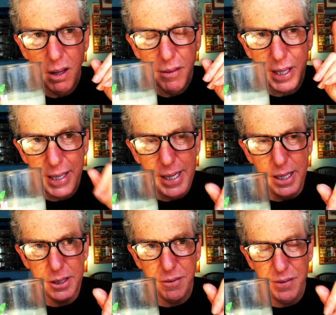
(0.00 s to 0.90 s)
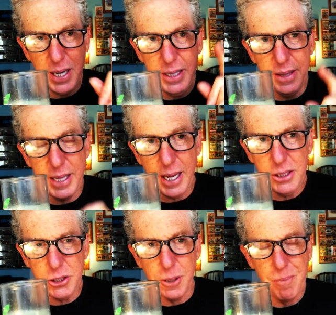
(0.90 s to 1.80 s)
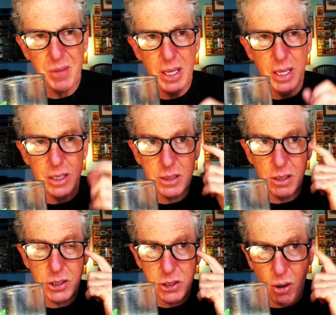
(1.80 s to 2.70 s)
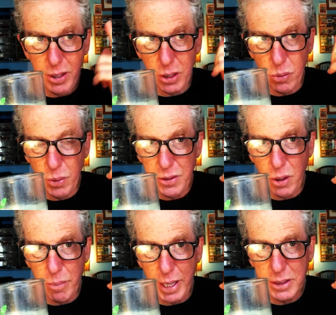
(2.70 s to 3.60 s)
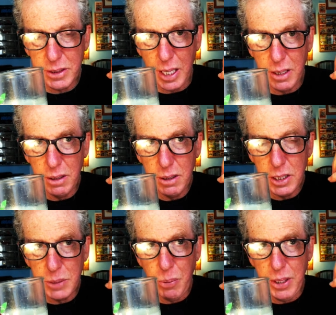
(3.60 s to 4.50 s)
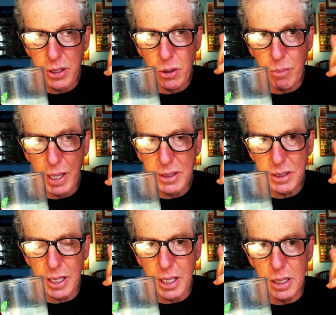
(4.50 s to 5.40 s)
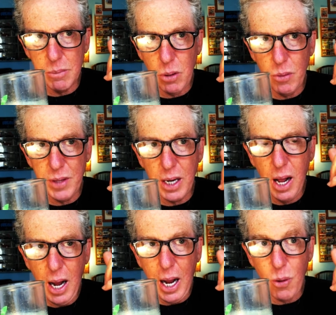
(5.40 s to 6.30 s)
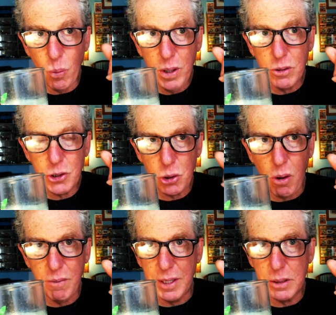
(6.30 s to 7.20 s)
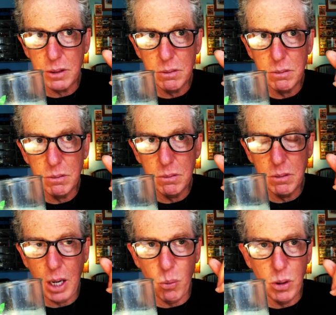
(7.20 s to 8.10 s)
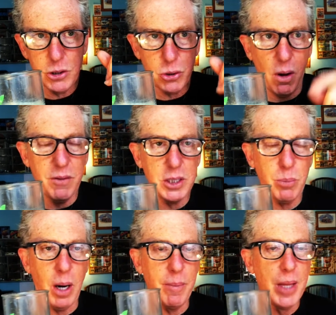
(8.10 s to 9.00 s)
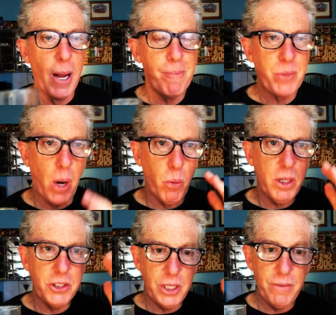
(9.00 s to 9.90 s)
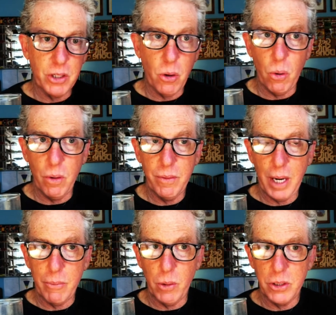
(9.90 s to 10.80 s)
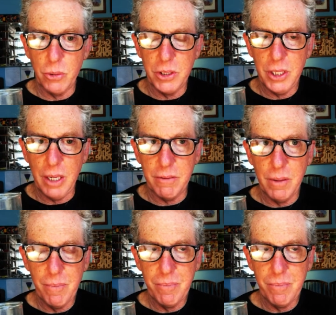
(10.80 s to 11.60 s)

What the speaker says: the key to finding the answer is starting with your mindset. Is putting your mindset in the mode that I will solve this. I will solve this problem. I will achieve the goal that I'm going to achieve,